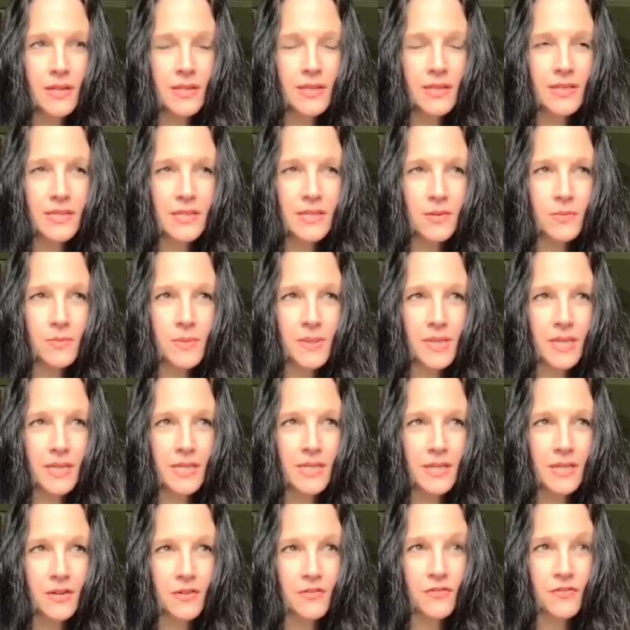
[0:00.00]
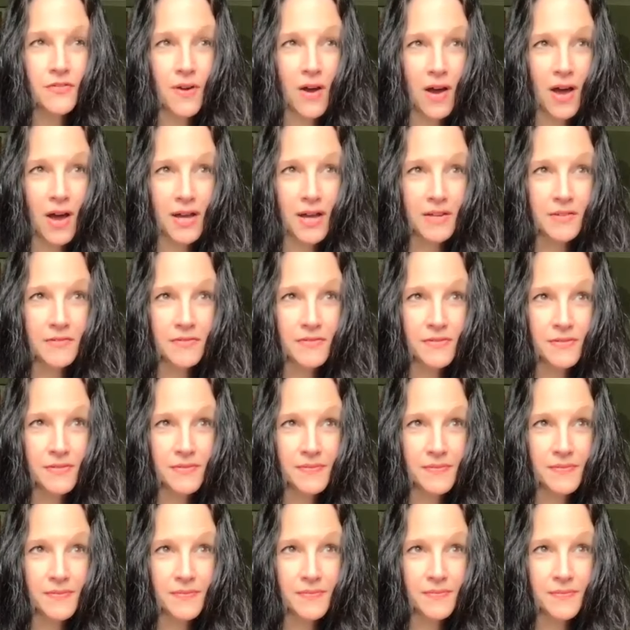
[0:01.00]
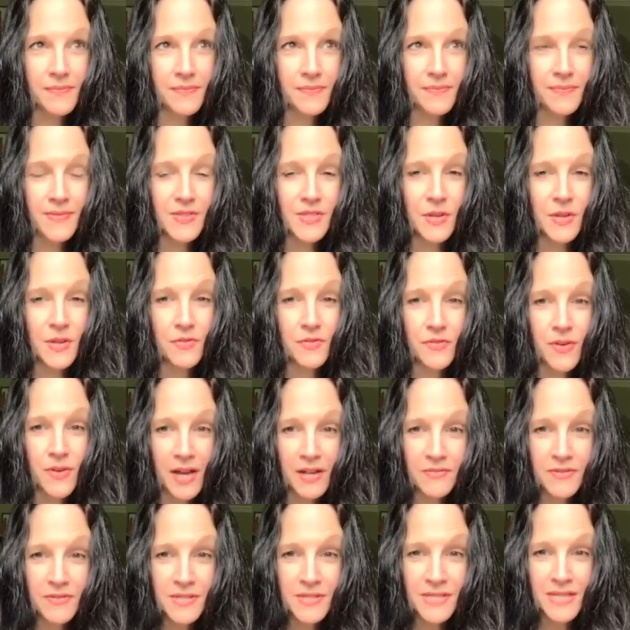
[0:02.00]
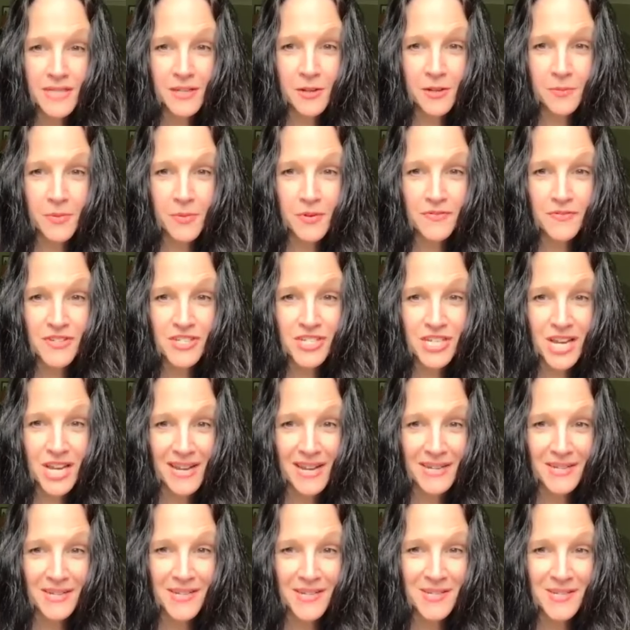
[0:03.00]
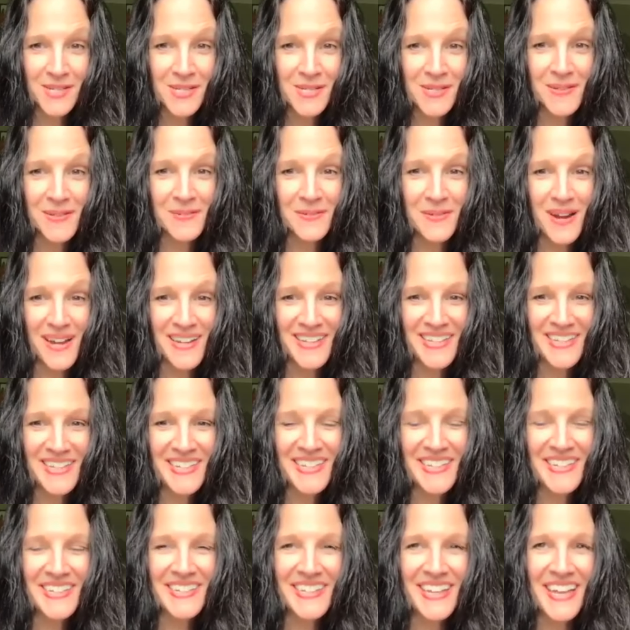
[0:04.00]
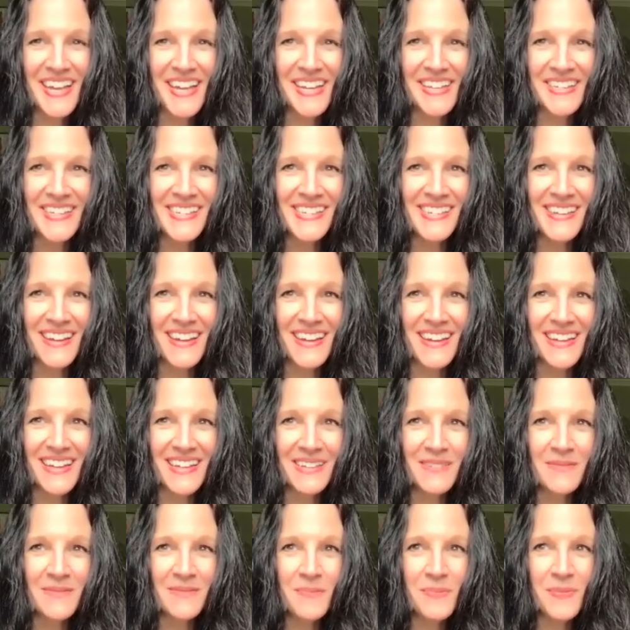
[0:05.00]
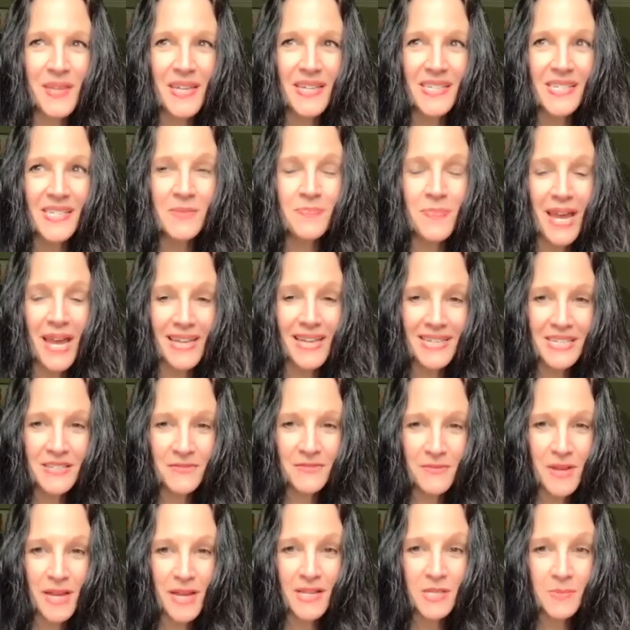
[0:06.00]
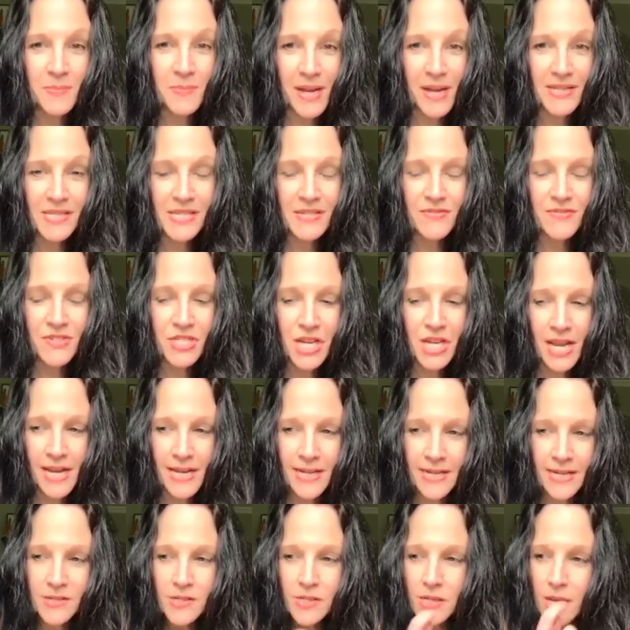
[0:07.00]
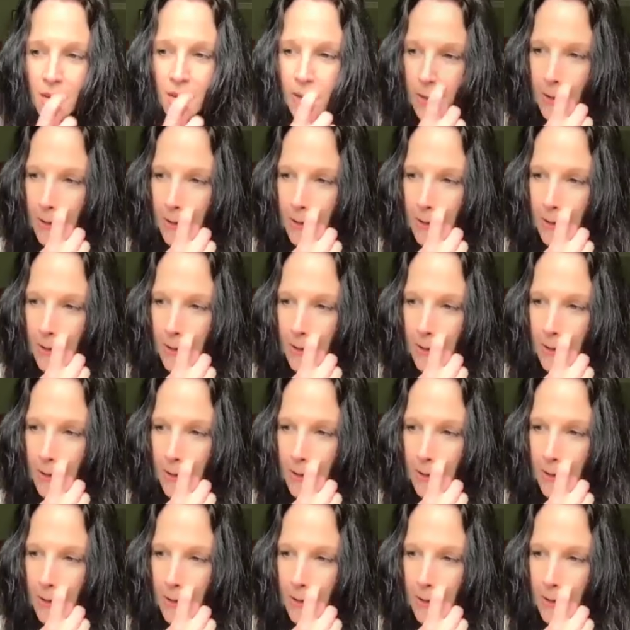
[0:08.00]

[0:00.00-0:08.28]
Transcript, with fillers: this will be year five, so five is the number of change, right? And uh expand expansive change.